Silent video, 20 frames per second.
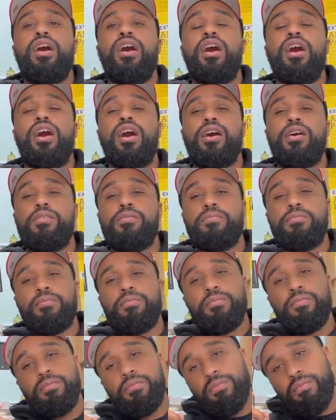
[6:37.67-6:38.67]

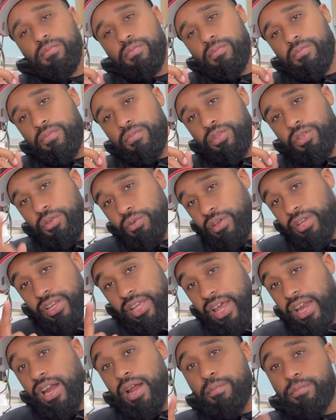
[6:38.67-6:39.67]
You can
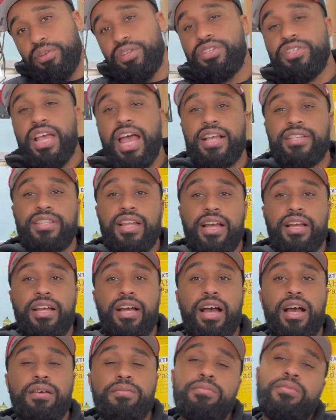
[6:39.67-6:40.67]
get it on
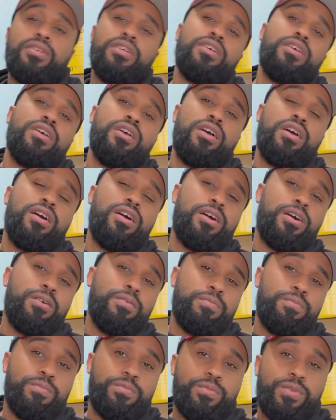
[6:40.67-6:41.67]
breedershacks.com.
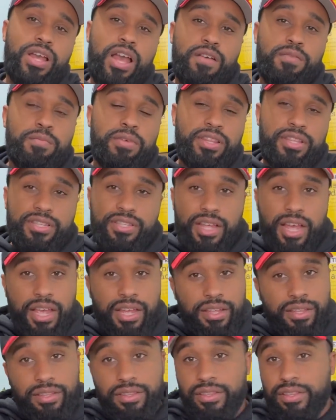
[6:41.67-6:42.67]
We have them on the
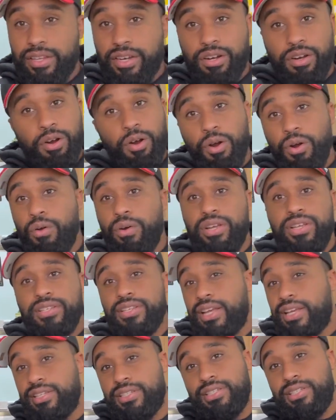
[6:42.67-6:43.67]
site. They're always
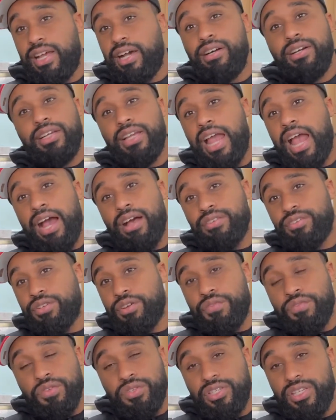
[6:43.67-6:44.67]
like selling out,
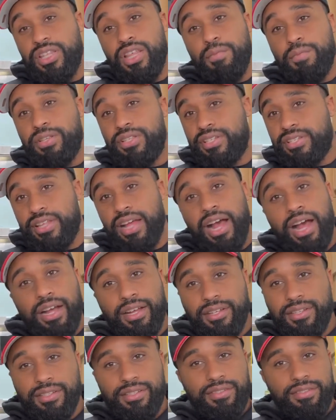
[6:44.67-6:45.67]
so if you see them in
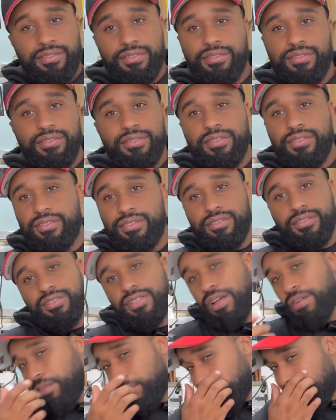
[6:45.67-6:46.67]
stock,
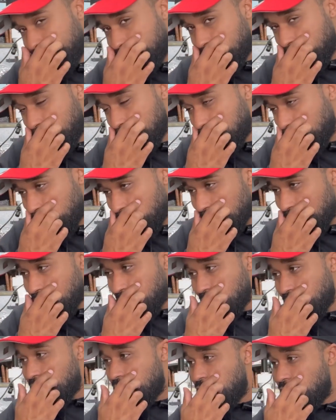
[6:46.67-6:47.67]
definitely jump on it.
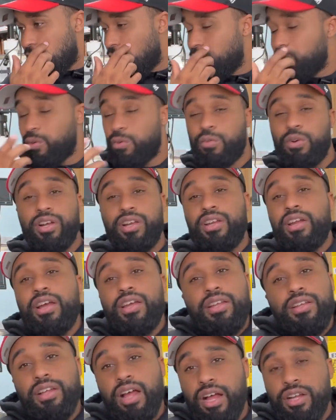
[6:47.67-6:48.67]
We're working
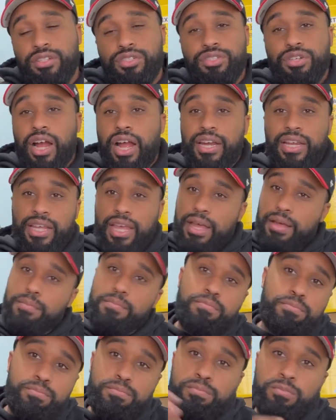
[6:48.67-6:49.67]
on trying to get
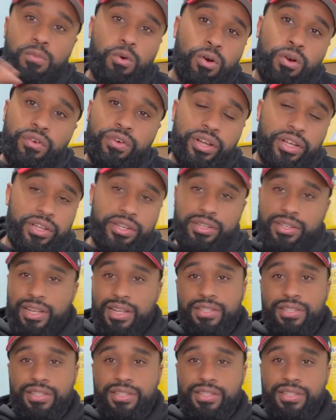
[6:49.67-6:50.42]
more in.